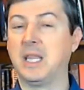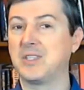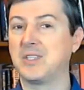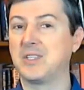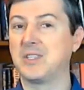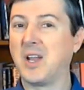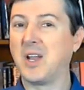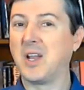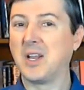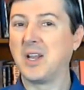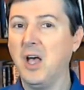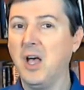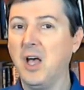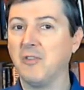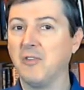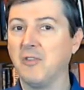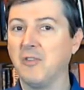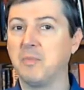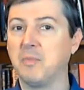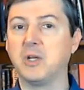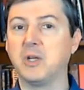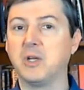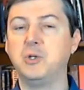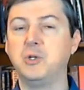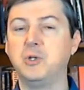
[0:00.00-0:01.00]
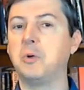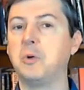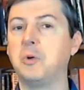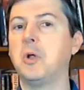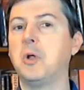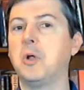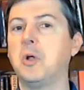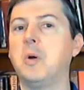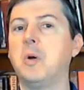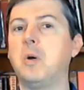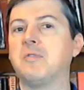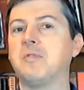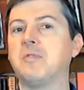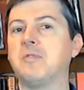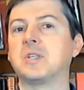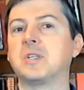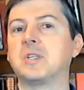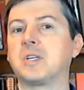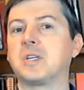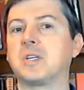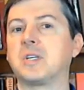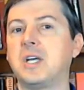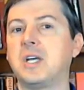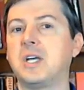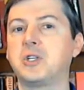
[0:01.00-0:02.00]
But that's not enough, because you don't know
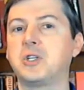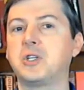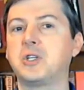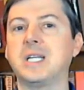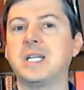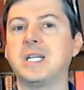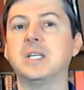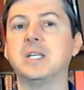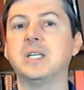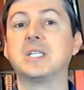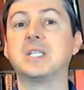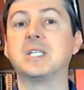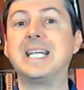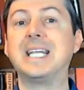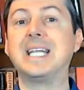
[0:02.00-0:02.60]
if the succession